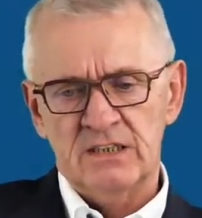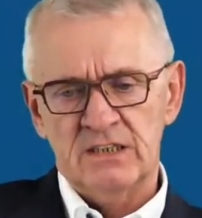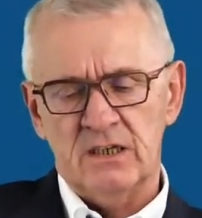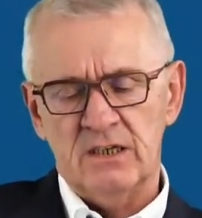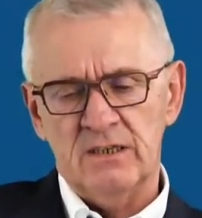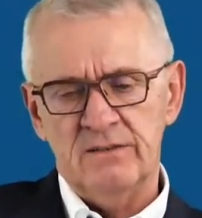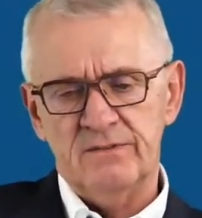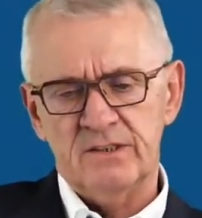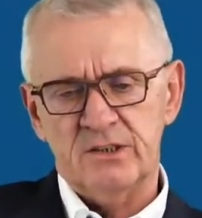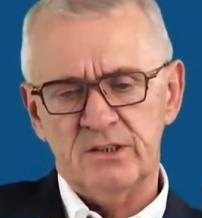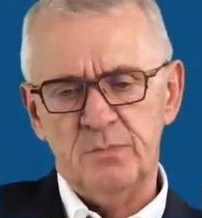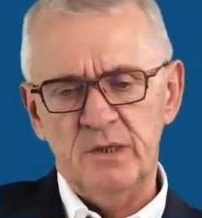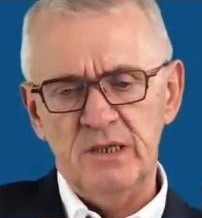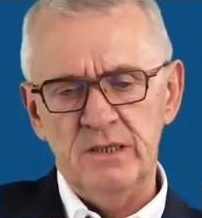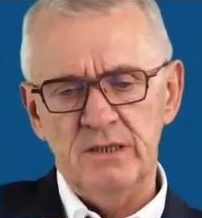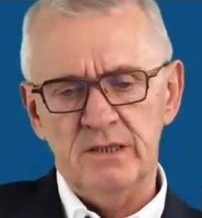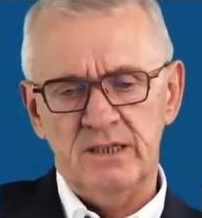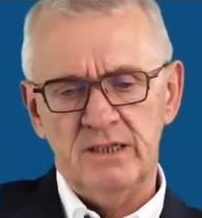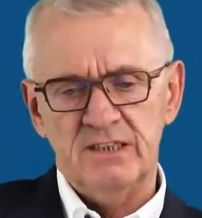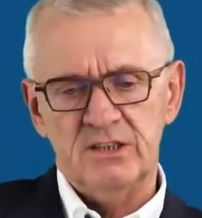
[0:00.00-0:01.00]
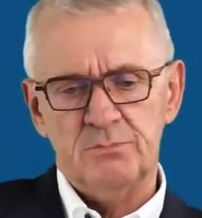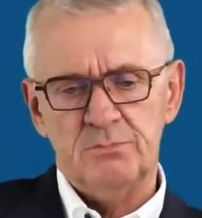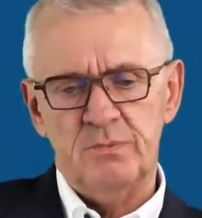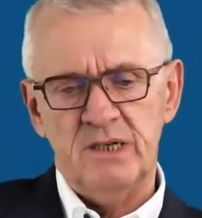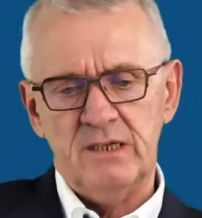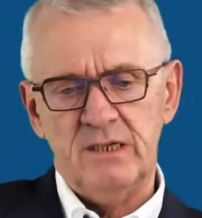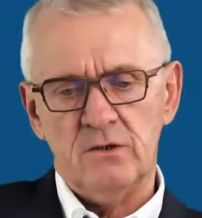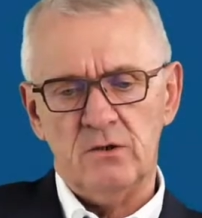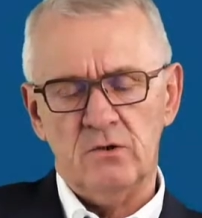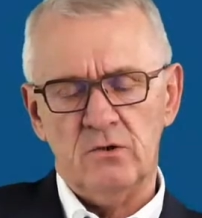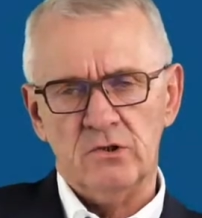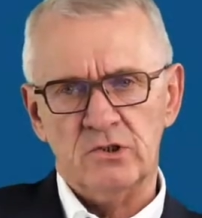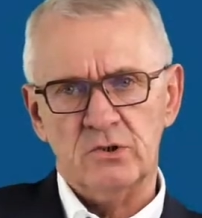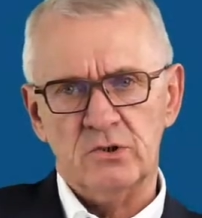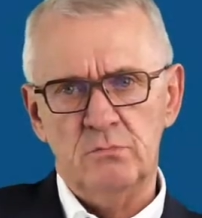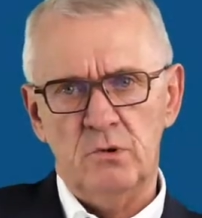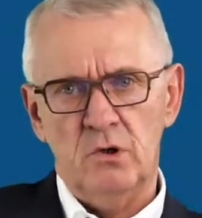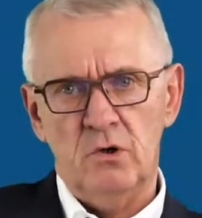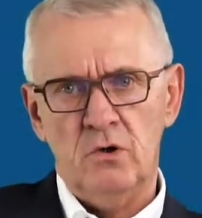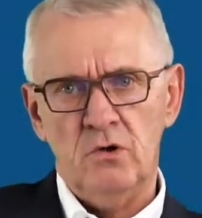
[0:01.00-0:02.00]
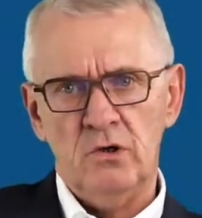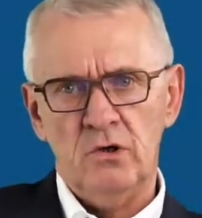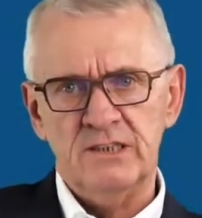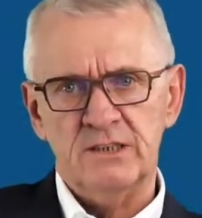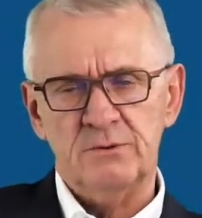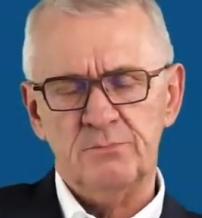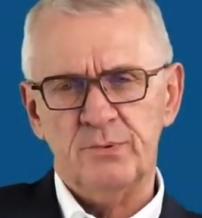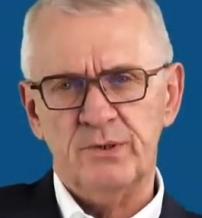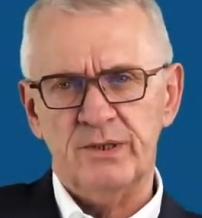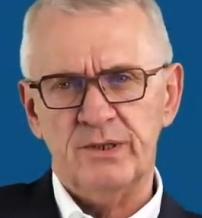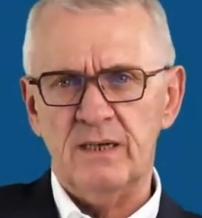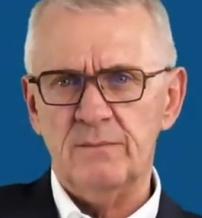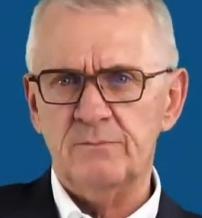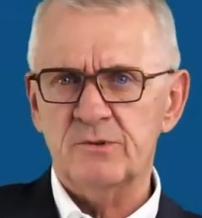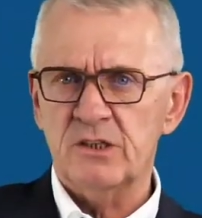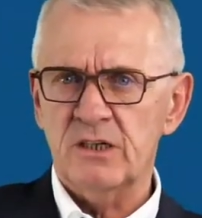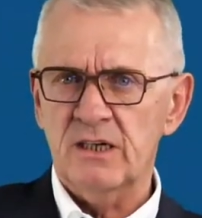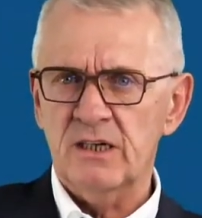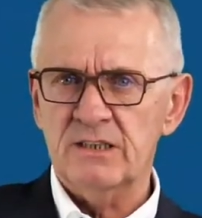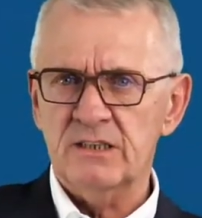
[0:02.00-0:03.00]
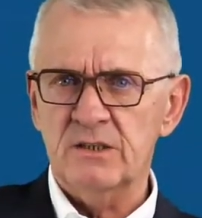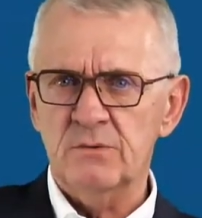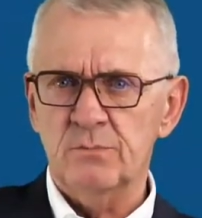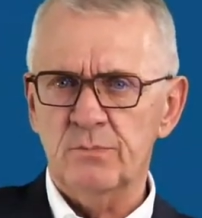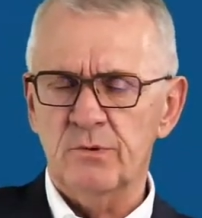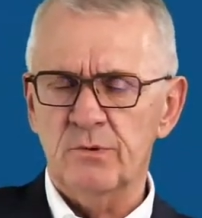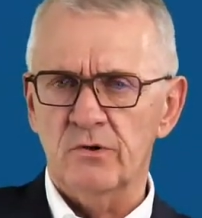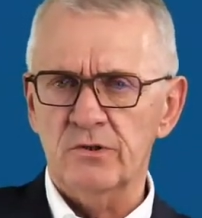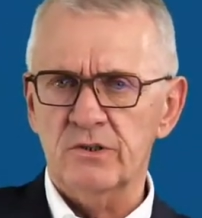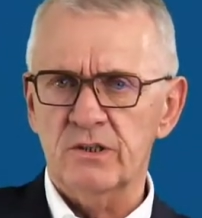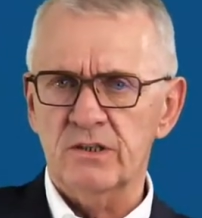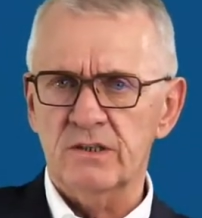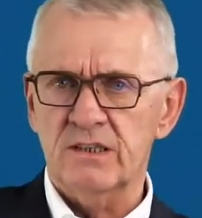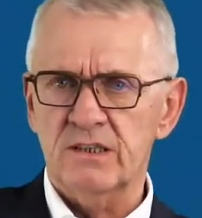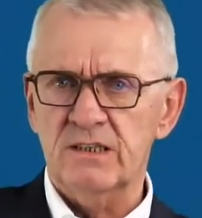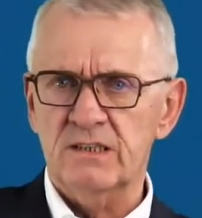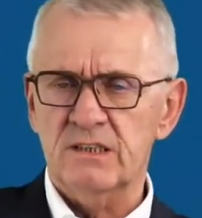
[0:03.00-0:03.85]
So if a spindle is big or small is perhaps less important.